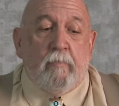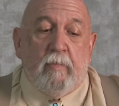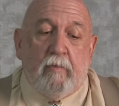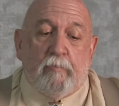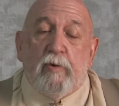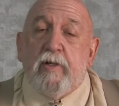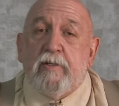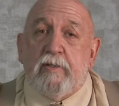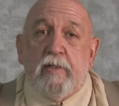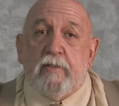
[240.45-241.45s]
may have
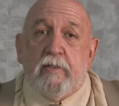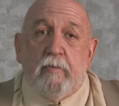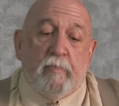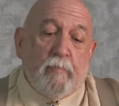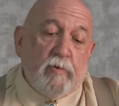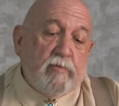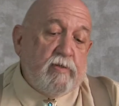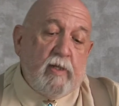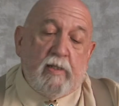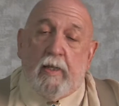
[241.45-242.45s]
predeceased them. The
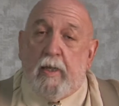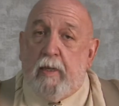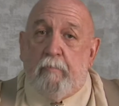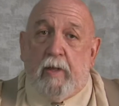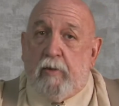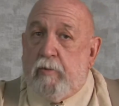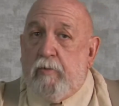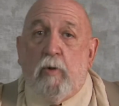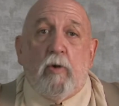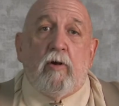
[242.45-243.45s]
person that they named may
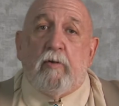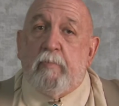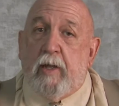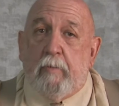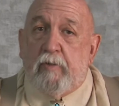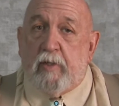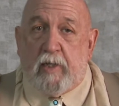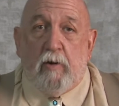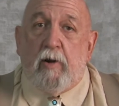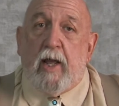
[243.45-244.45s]
no longer be able to
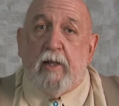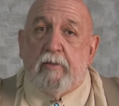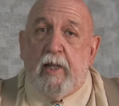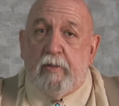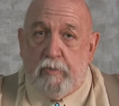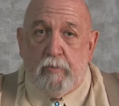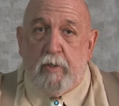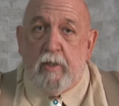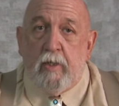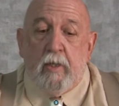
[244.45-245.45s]
carry out that
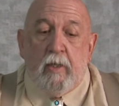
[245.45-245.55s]
duty